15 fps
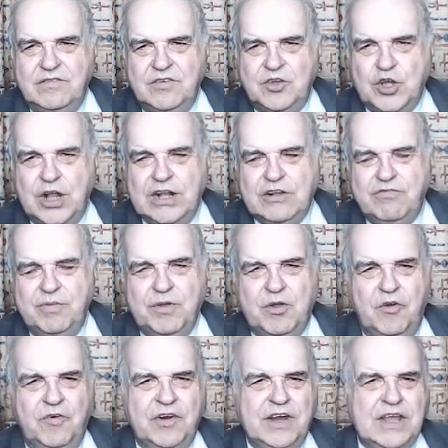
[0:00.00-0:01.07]
child from the
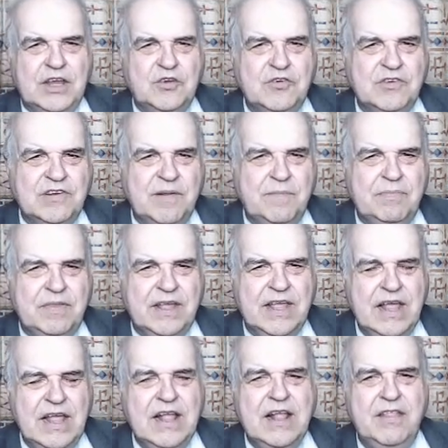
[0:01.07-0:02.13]
congregation or something,
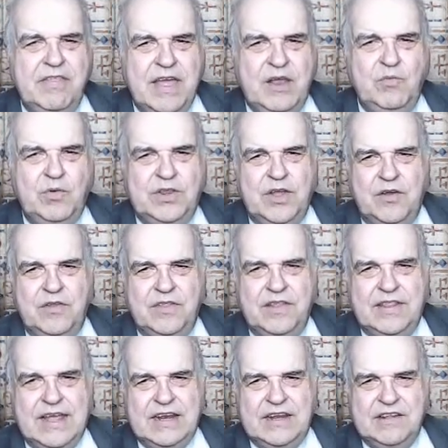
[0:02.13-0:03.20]
they will know
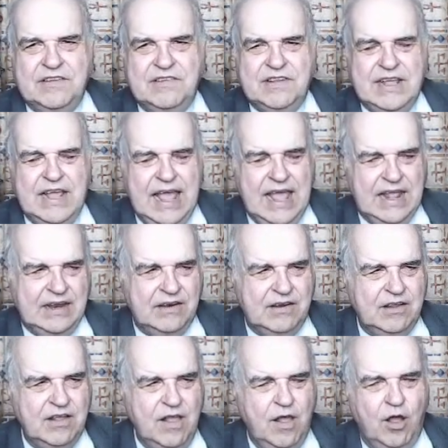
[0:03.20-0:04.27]
that that is the
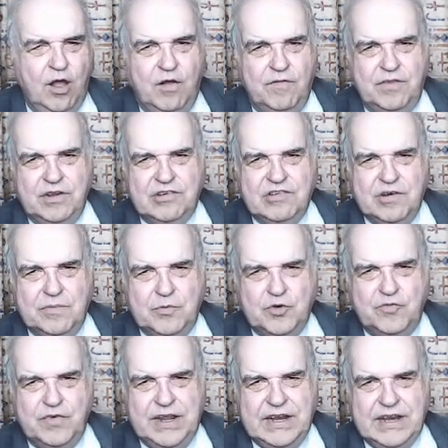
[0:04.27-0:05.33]
end of the scripture
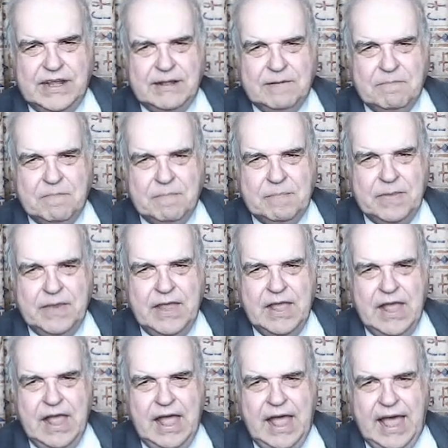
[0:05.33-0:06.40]
reading.
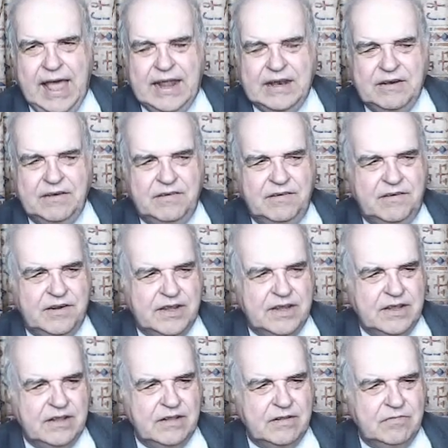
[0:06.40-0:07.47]
And,
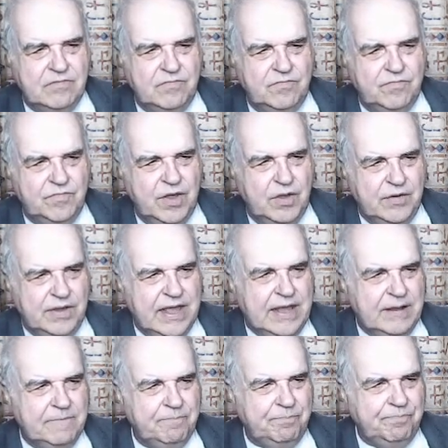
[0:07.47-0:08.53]
okay.